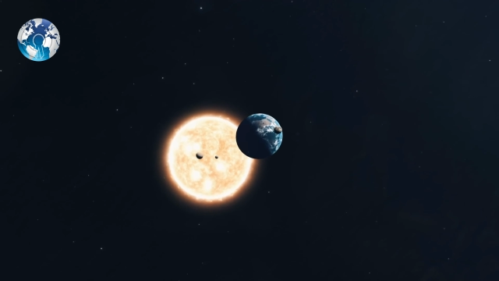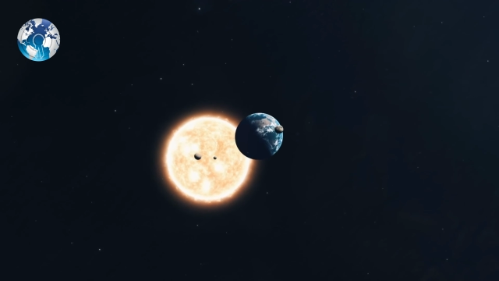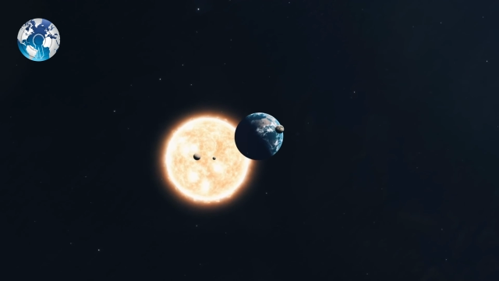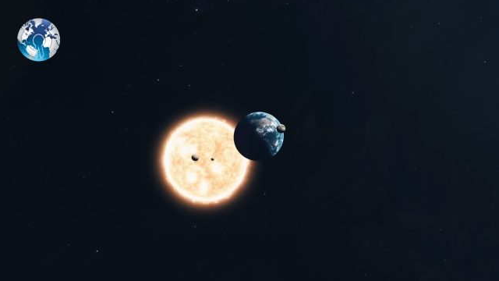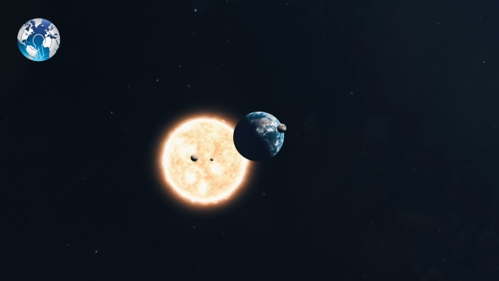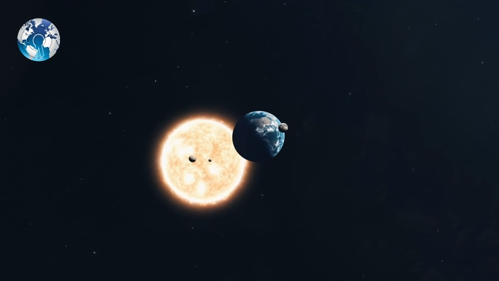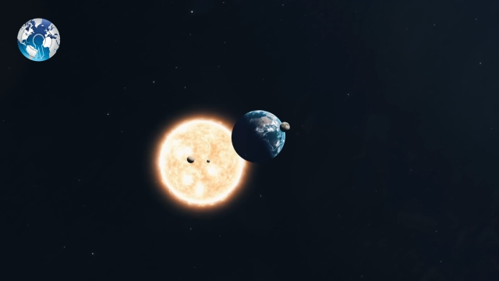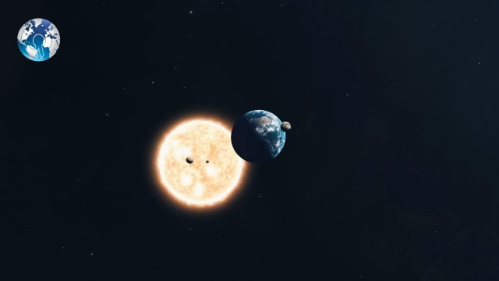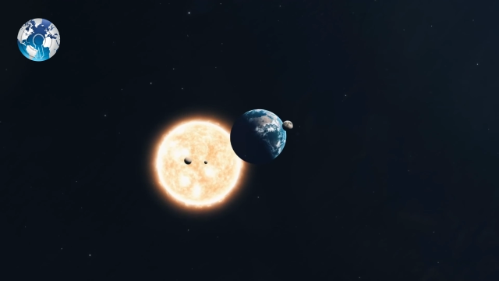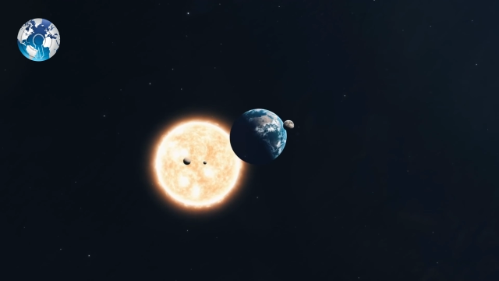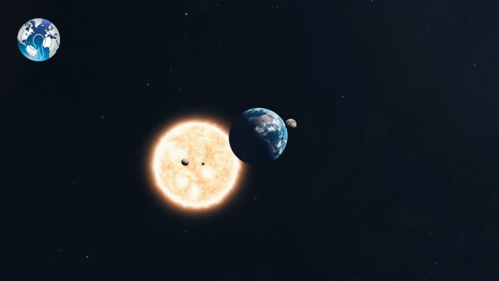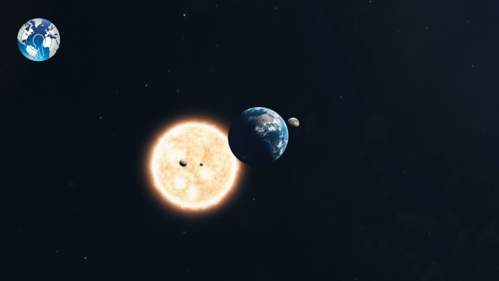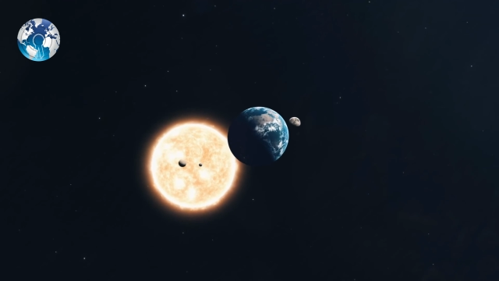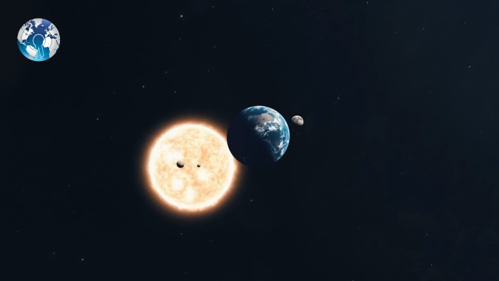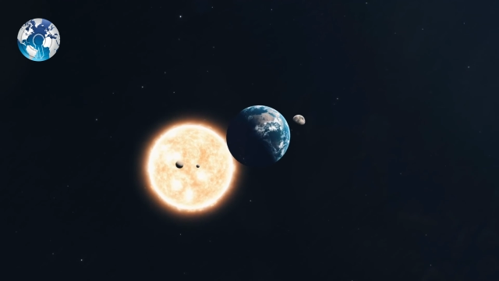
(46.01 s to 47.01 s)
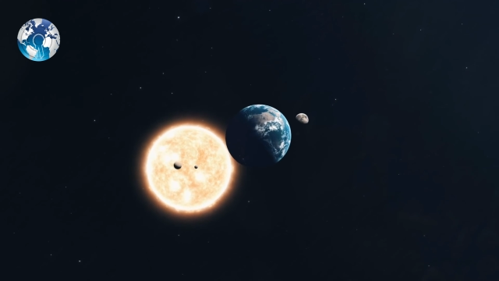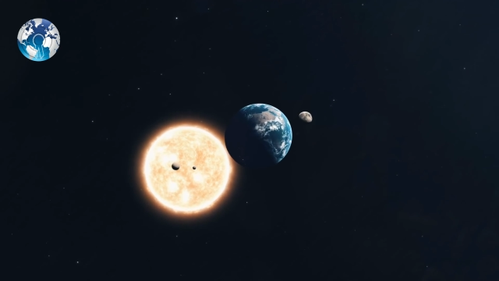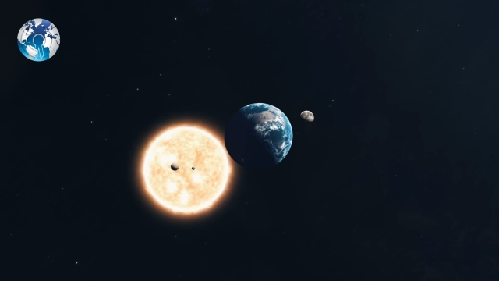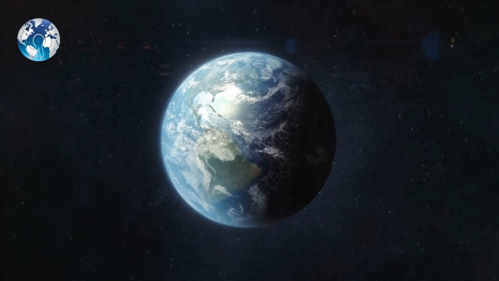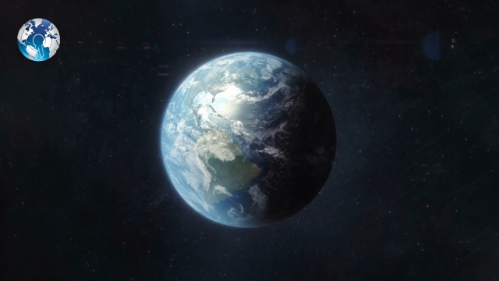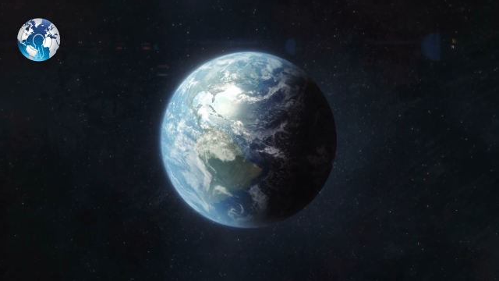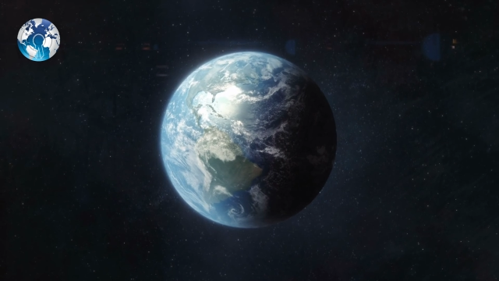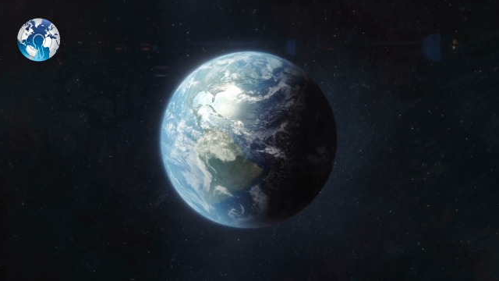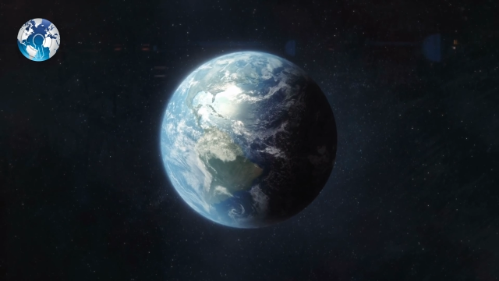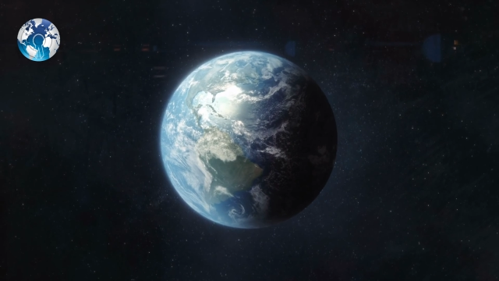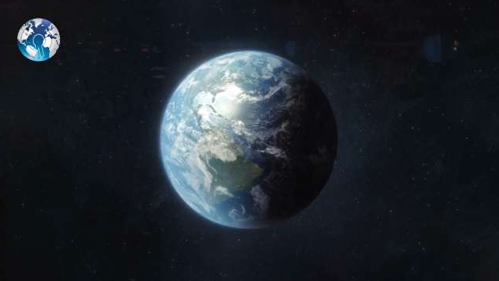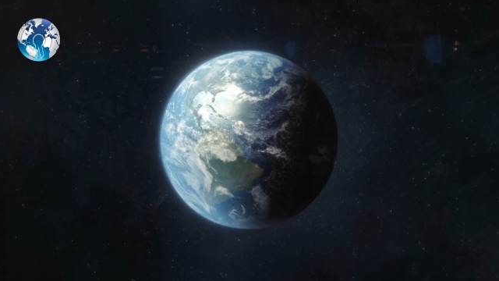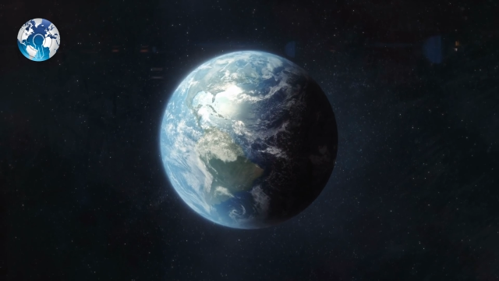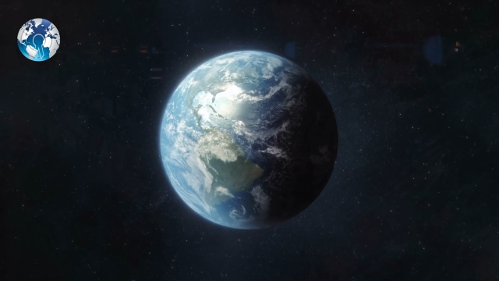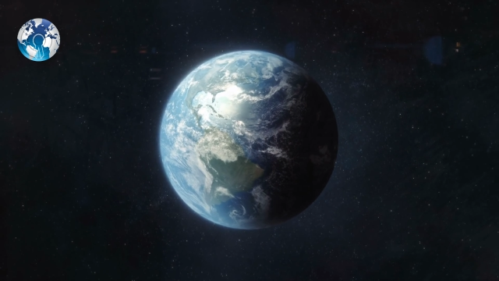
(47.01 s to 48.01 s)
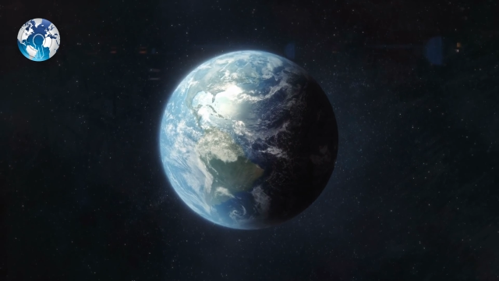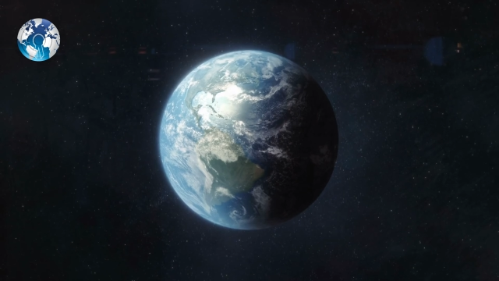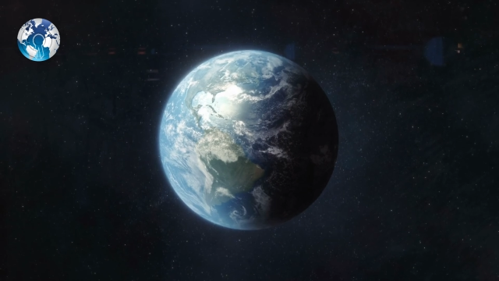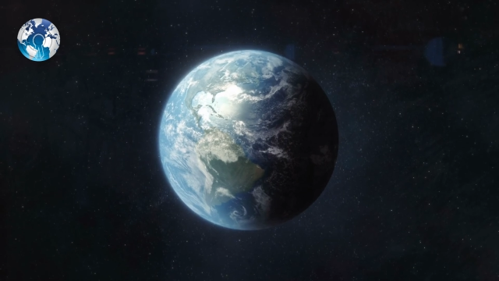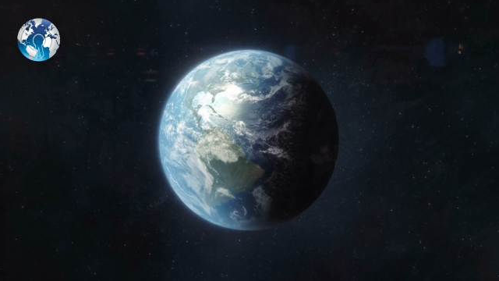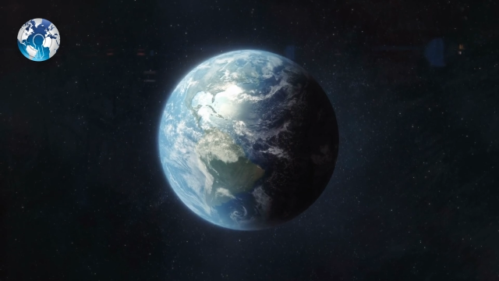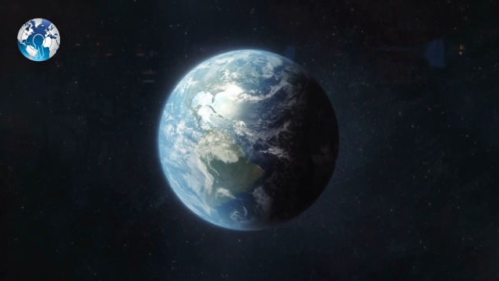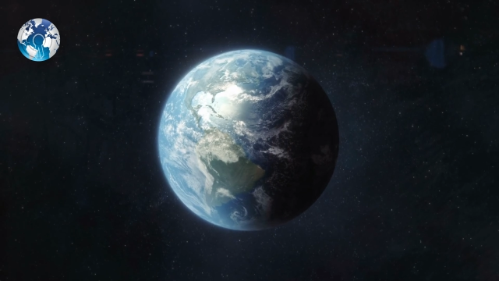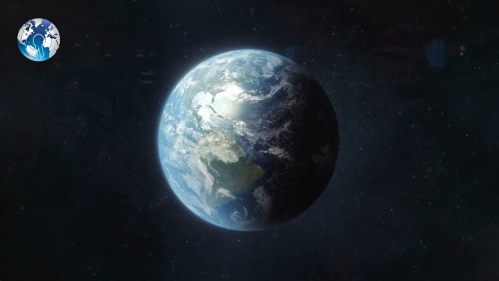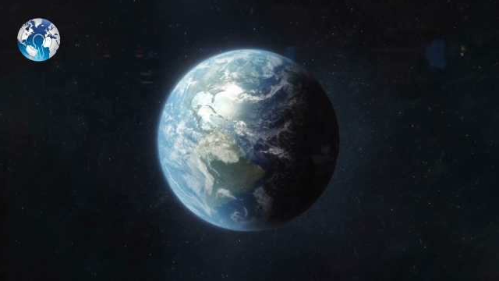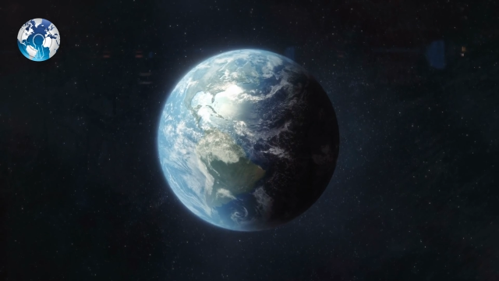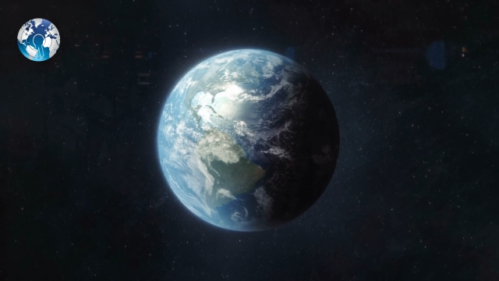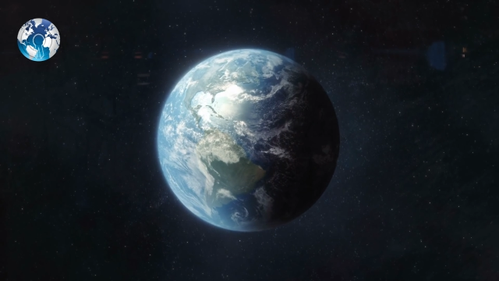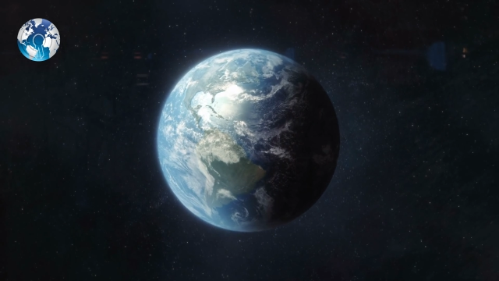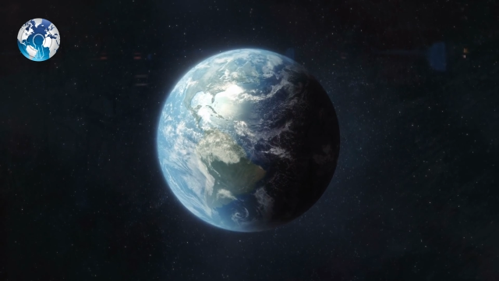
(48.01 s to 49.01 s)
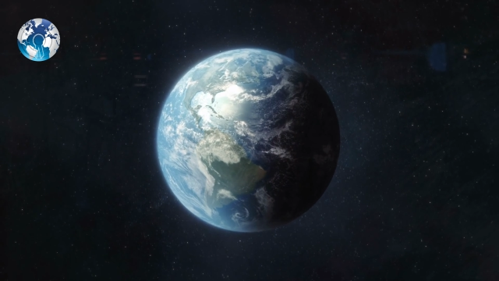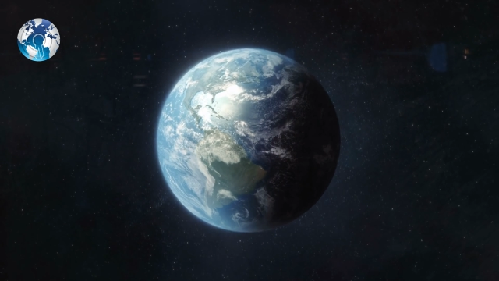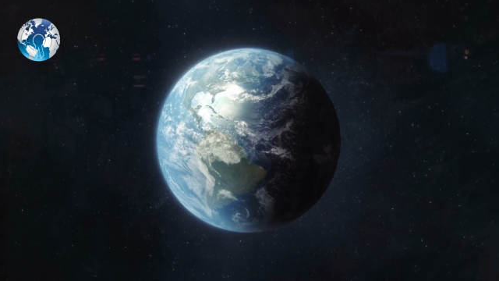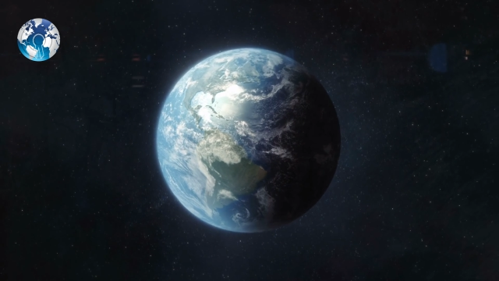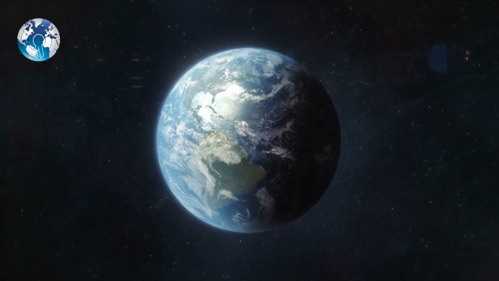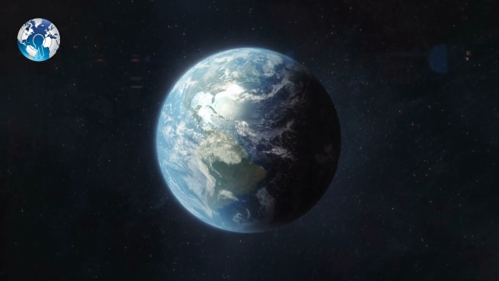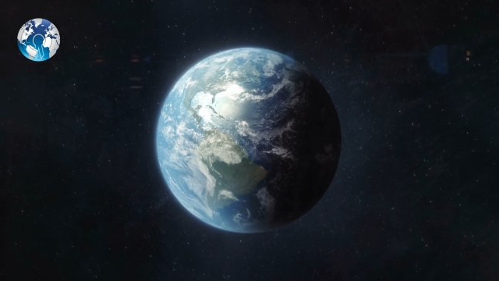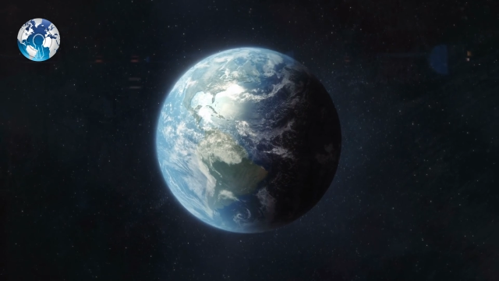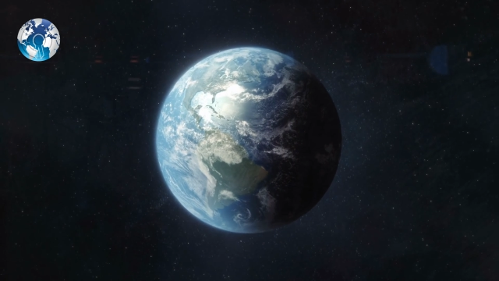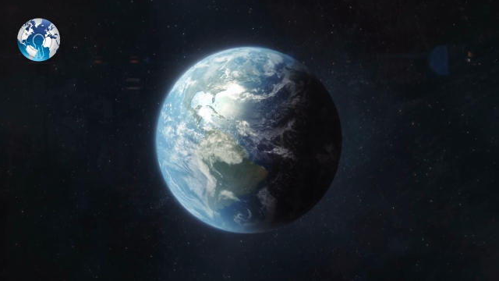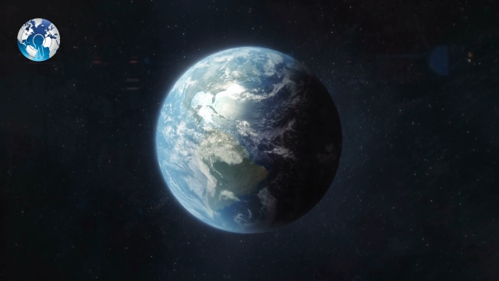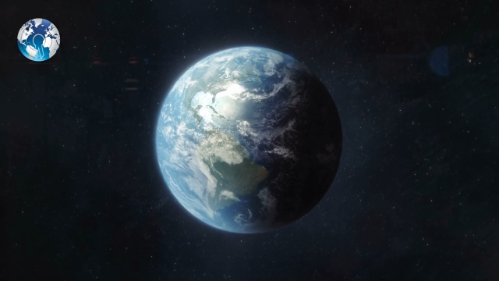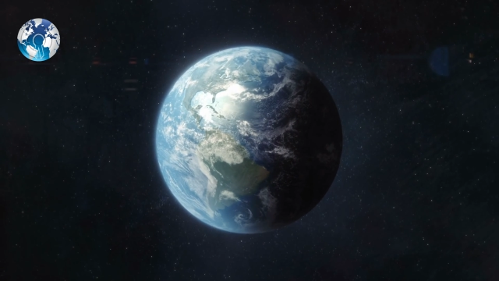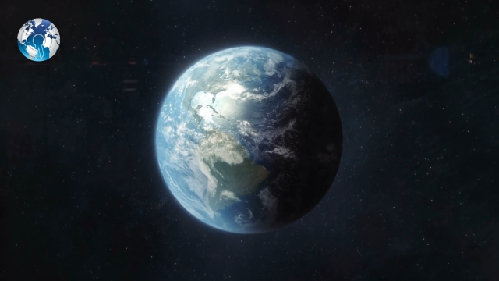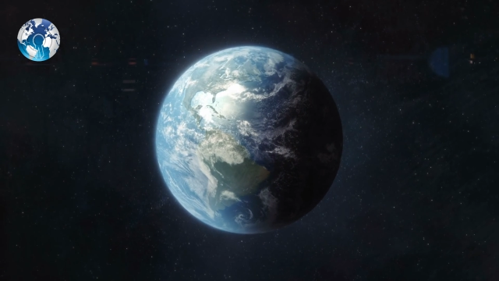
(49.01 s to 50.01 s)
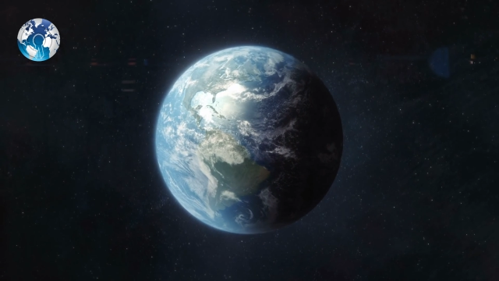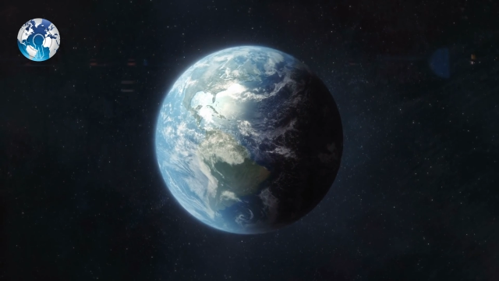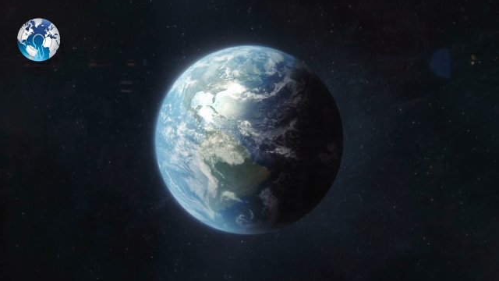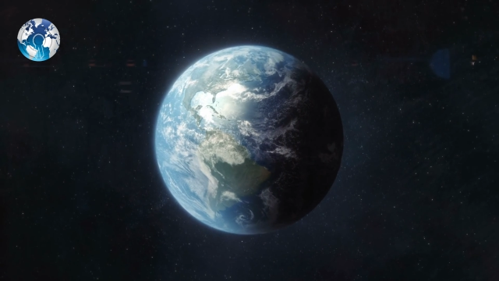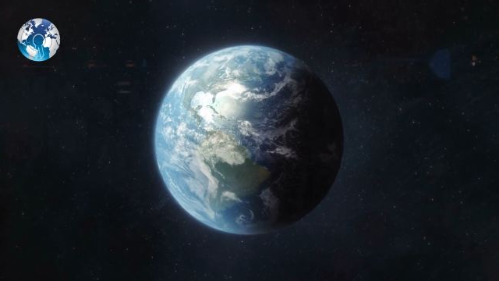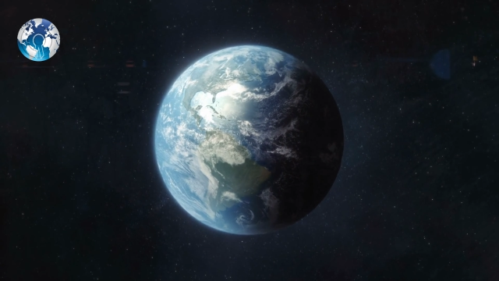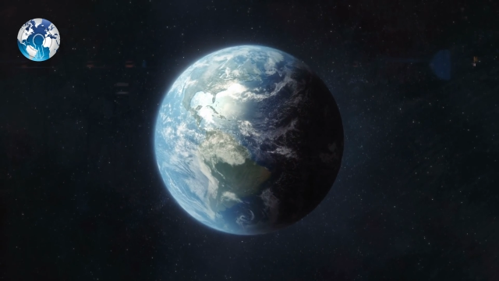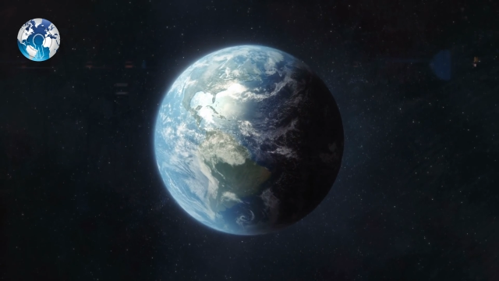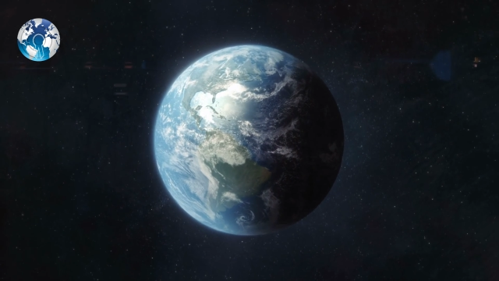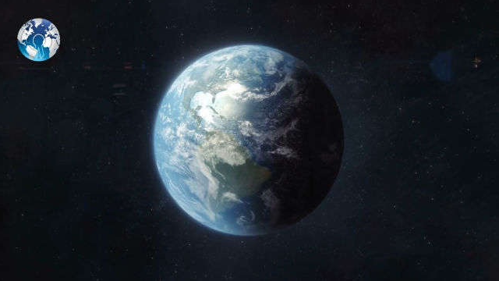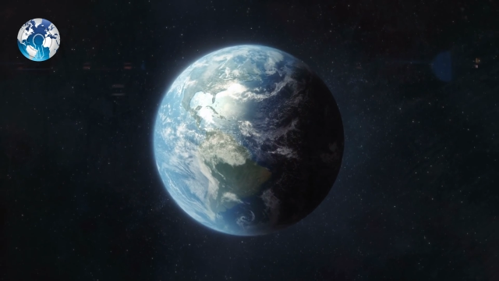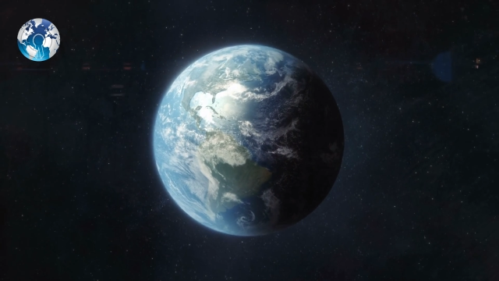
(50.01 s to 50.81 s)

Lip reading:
No face is visible, so there are no lips to read.